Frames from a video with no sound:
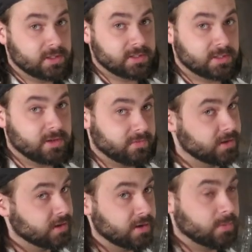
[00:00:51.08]
good stuff
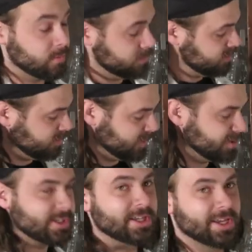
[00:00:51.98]
in here.
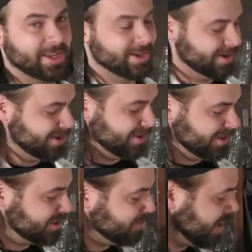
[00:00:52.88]
We'll see. This